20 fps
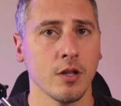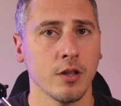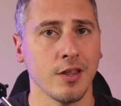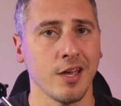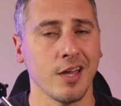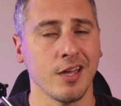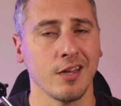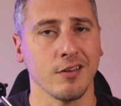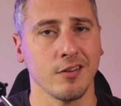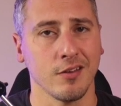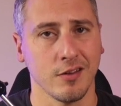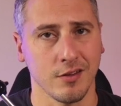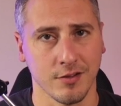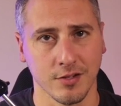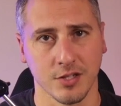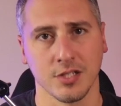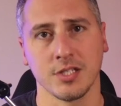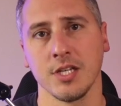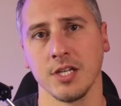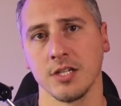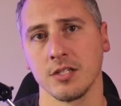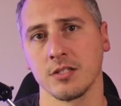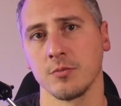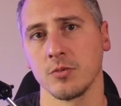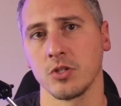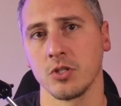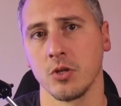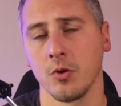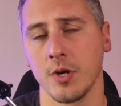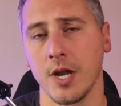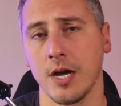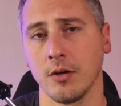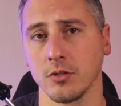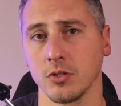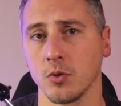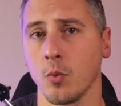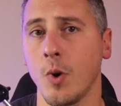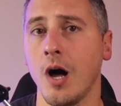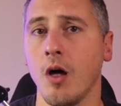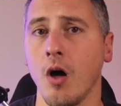that they're seeing some
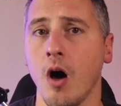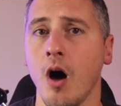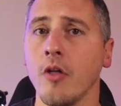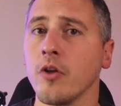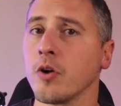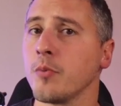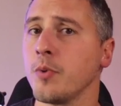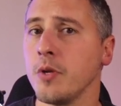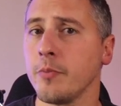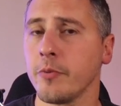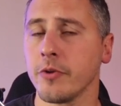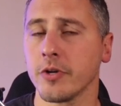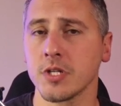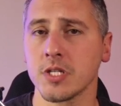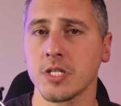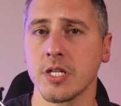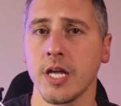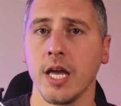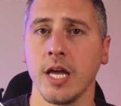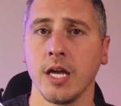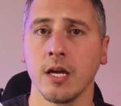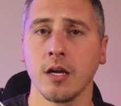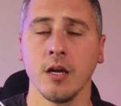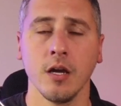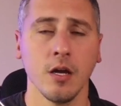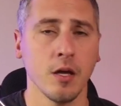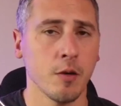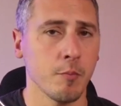slowdowns, while other people are saying